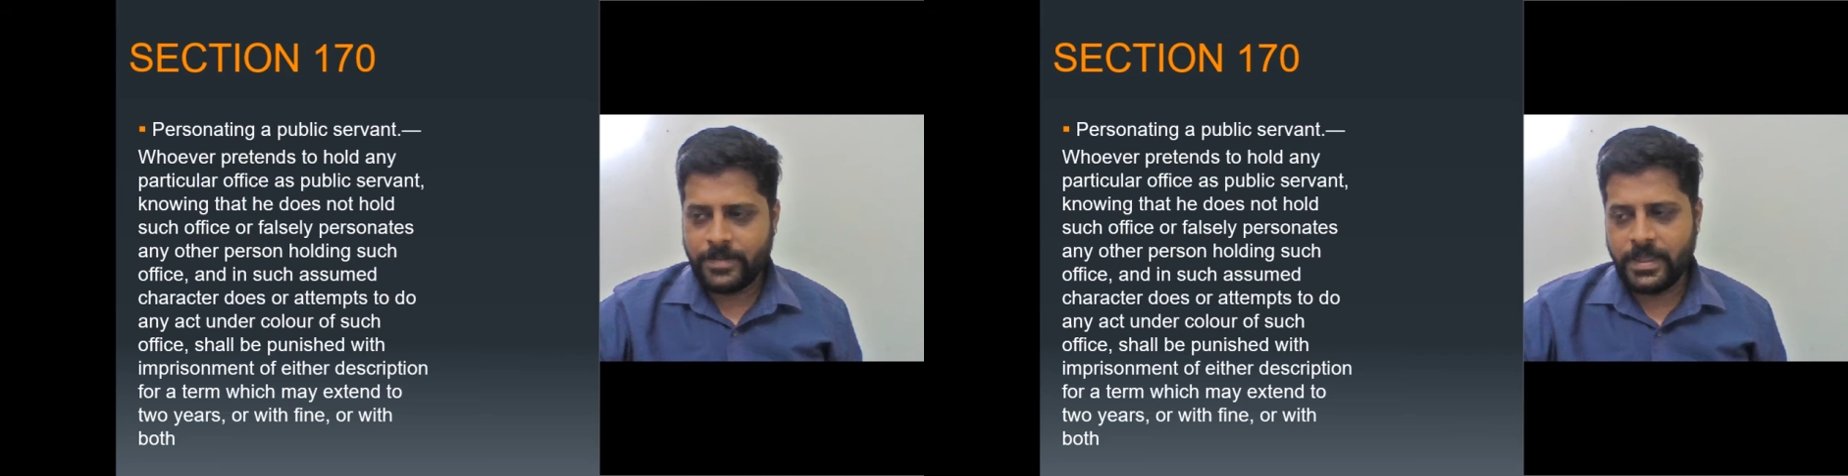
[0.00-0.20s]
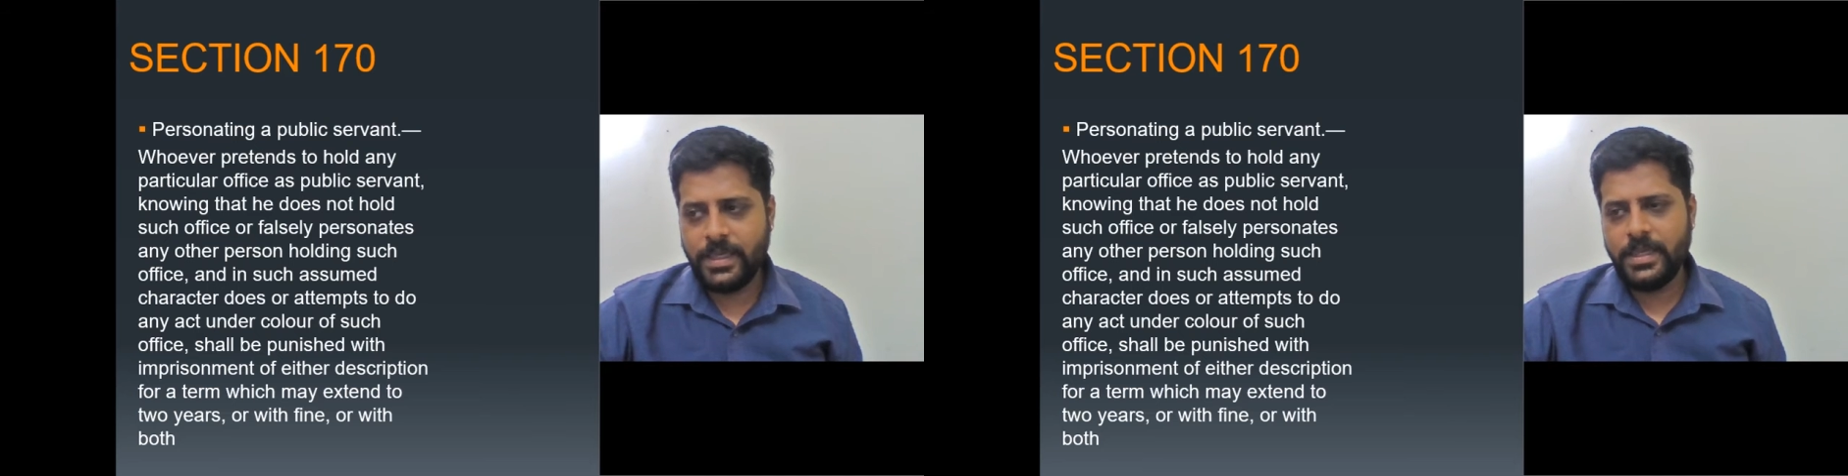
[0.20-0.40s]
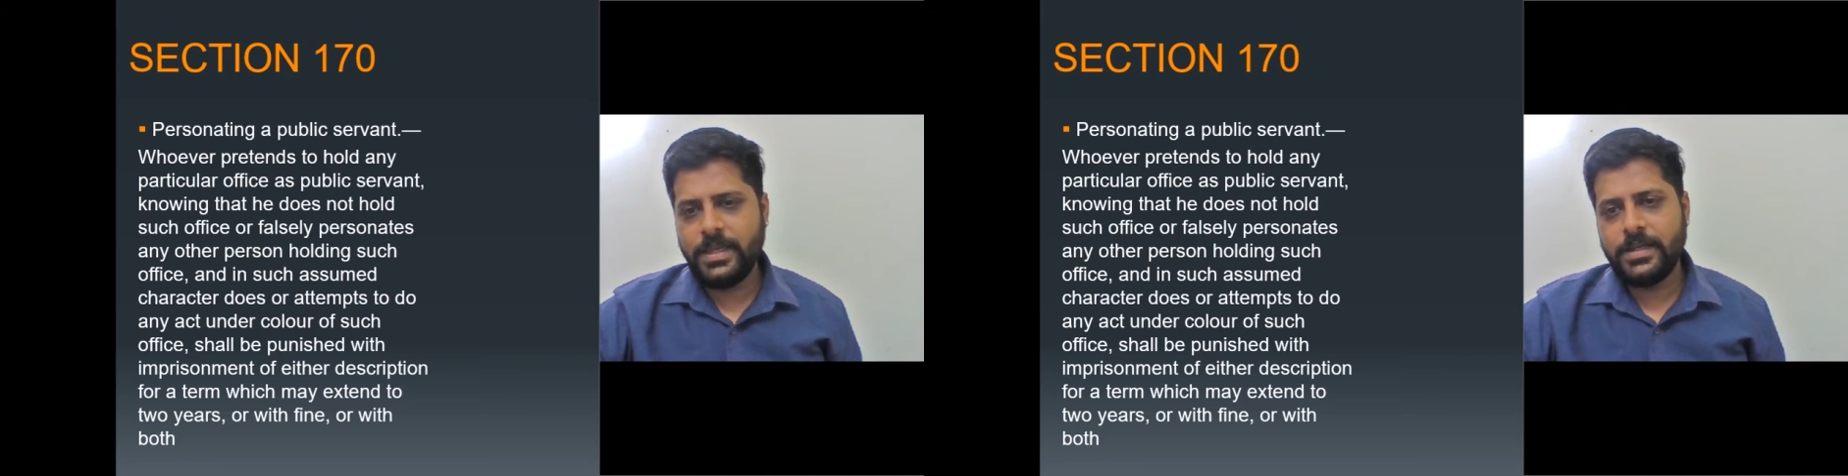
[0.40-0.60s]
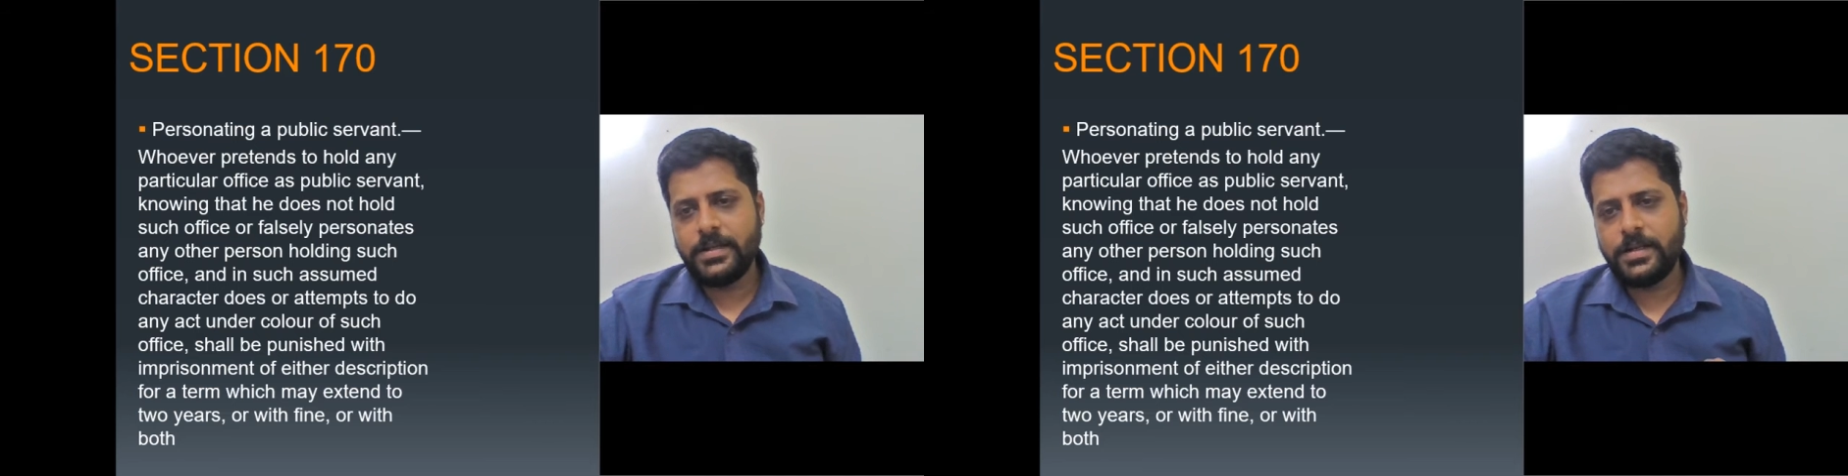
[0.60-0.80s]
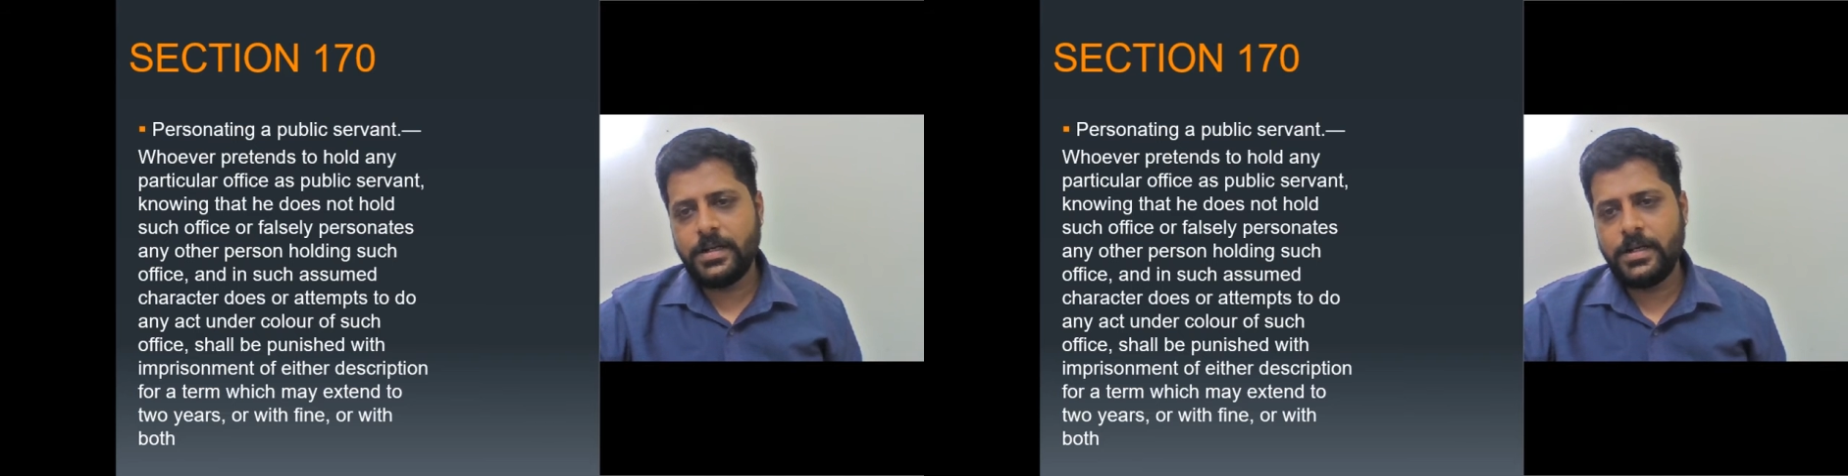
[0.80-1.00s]
he
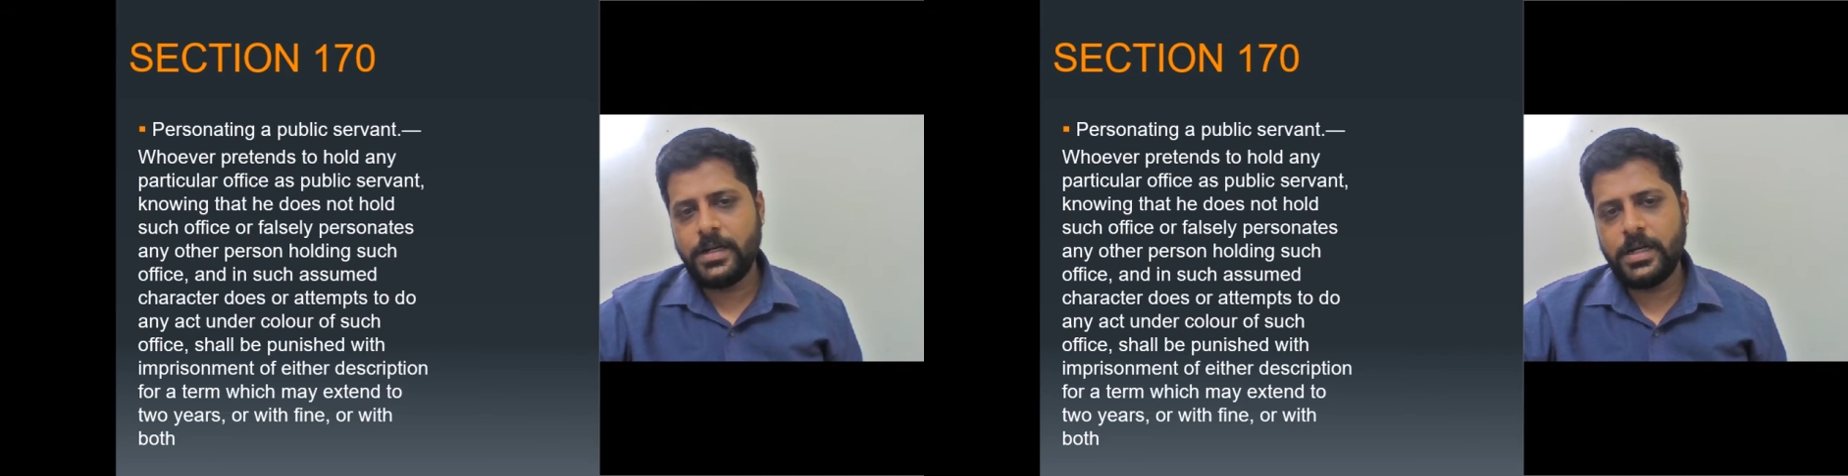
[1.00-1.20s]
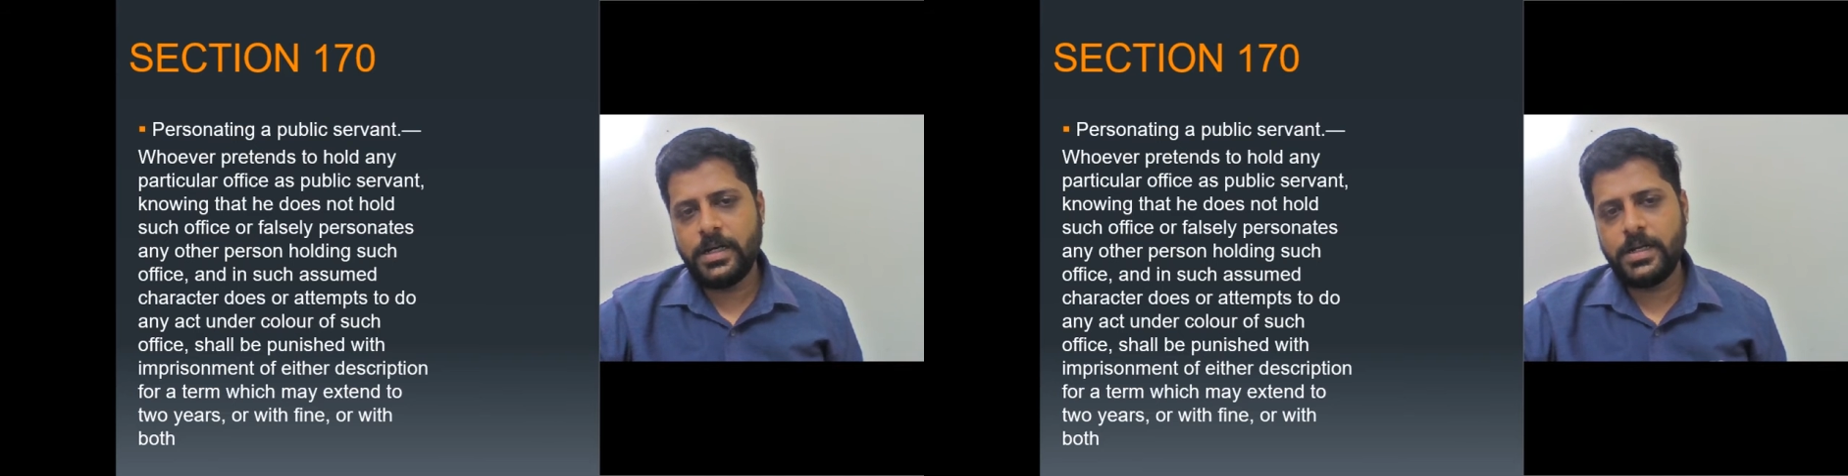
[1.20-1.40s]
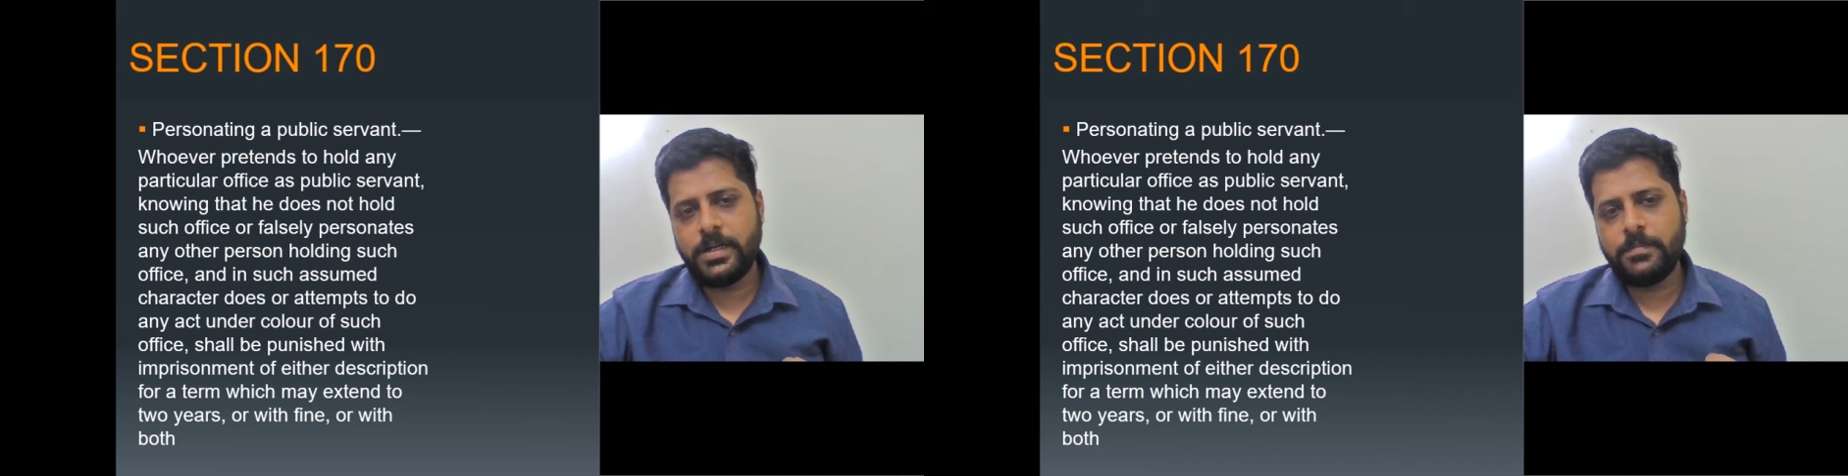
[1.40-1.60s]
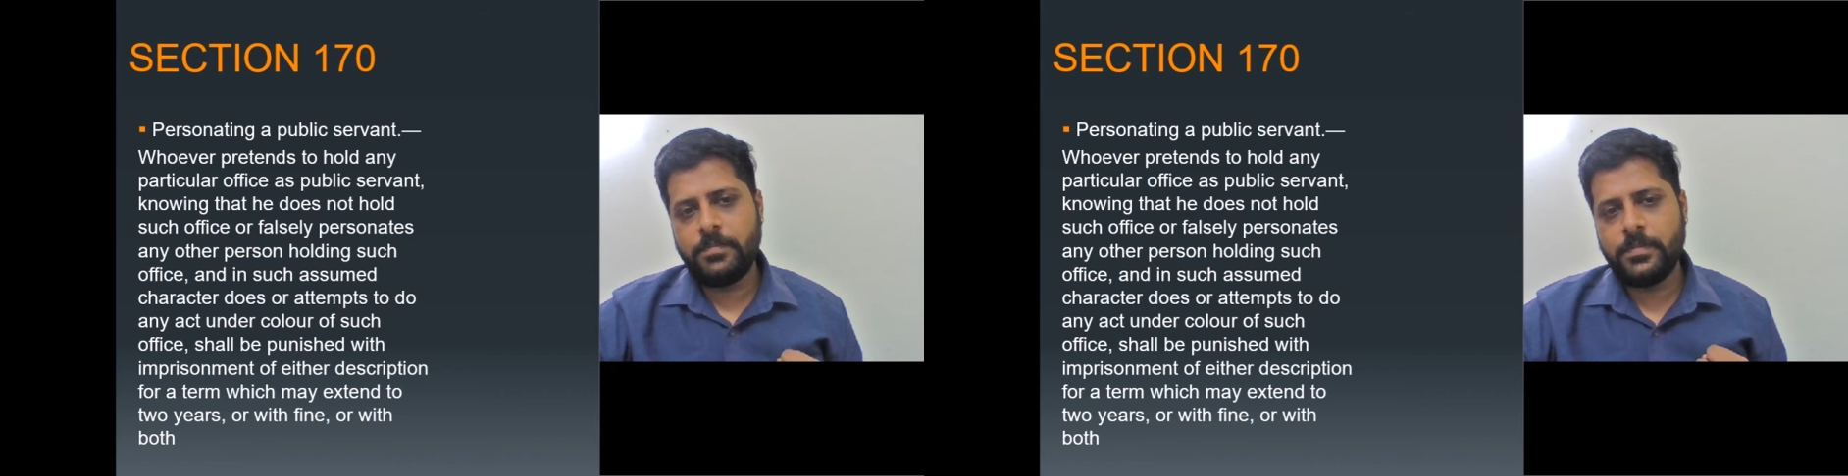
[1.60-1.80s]
uh,